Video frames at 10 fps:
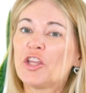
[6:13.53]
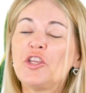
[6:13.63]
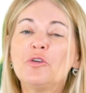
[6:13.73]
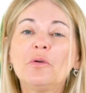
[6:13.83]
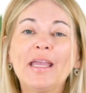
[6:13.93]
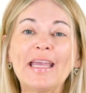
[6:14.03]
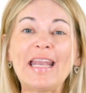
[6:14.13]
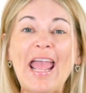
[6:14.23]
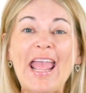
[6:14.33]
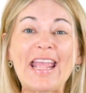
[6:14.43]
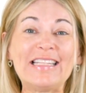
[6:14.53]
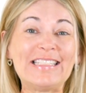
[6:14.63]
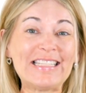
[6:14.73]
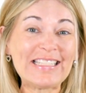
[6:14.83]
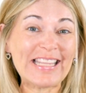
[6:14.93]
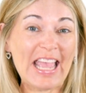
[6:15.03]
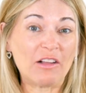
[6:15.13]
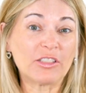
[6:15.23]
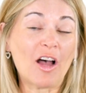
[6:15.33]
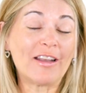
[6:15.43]
You get a
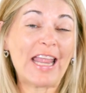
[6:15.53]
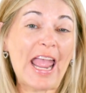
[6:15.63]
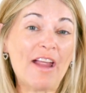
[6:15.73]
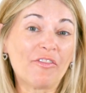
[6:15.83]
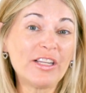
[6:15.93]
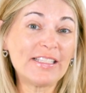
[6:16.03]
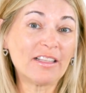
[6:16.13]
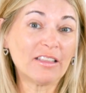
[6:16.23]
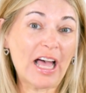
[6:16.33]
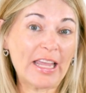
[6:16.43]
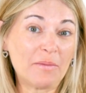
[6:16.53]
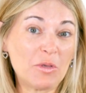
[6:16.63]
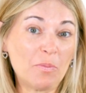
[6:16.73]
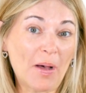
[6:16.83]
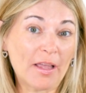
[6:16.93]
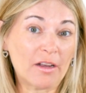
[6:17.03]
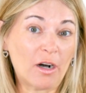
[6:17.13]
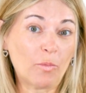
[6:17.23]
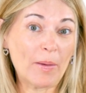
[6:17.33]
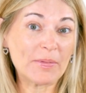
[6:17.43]
discount on every single item you buy on
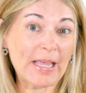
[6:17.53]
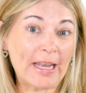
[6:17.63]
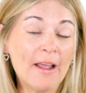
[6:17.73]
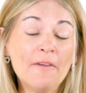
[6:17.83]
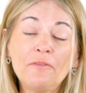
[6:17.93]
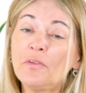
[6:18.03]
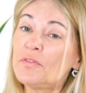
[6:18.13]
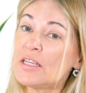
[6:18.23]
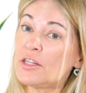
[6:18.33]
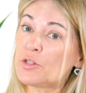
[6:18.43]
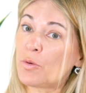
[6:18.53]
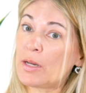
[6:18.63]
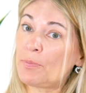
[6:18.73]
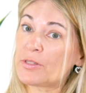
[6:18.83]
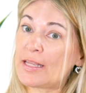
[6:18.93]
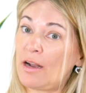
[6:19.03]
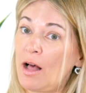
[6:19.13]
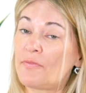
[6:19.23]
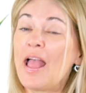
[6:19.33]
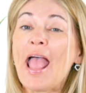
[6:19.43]
our website. fifteen to twenty percent
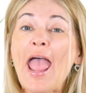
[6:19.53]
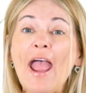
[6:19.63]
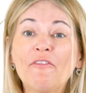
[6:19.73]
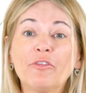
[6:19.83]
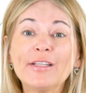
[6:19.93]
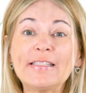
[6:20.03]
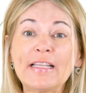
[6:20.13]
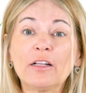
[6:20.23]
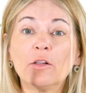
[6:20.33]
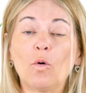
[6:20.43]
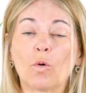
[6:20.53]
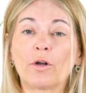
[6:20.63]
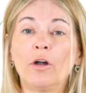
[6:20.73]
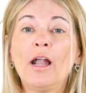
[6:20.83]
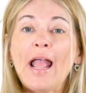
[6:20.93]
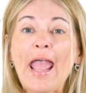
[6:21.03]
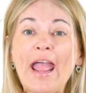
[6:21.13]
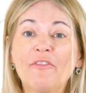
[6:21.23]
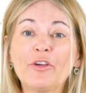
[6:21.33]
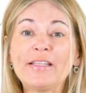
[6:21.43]
off every single order,
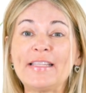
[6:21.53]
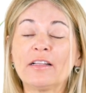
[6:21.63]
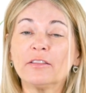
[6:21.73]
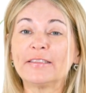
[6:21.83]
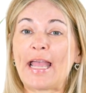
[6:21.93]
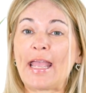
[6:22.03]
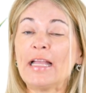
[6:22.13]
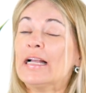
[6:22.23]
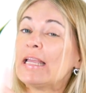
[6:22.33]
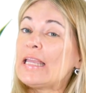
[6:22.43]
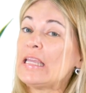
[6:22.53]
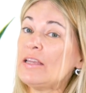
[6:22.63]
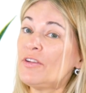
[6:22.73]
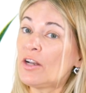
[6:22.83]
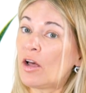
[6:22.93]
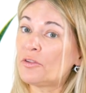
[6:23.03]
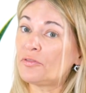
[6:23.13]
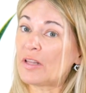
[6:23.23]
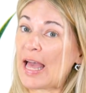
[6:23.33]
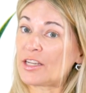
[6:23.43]
every single day, even on
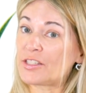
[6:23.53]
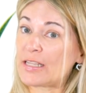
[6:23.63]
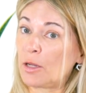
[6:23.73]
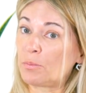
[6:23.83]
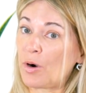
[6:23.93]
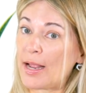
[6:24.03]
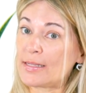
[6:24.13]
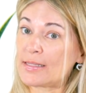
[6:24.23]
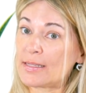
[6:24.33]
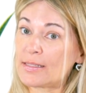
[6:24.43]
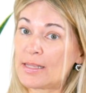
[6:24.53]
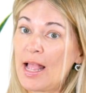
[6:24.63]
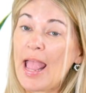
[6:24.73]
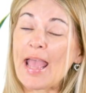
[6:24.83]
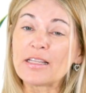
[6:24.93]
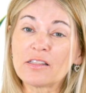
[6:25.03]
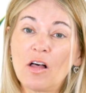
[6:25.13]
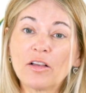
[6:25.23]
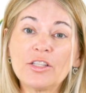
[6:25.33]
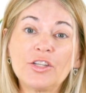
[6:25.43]
flash sale prices, as
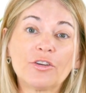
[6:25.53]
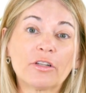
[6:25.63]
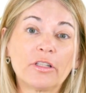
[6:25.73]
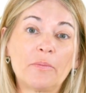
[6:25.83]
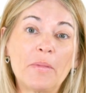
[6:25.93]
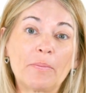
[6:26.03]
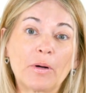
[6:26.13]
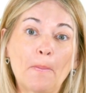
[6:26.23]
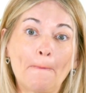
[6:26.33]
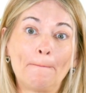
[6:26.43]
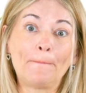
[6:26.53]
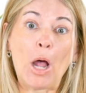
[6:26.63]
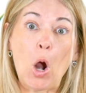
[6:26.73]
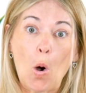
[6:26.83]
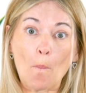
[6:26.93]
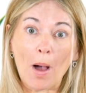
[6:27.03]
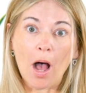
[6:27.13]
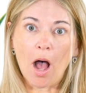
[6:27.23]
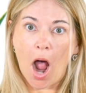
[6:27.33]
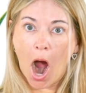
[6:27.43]
long as you're a club member. Boom.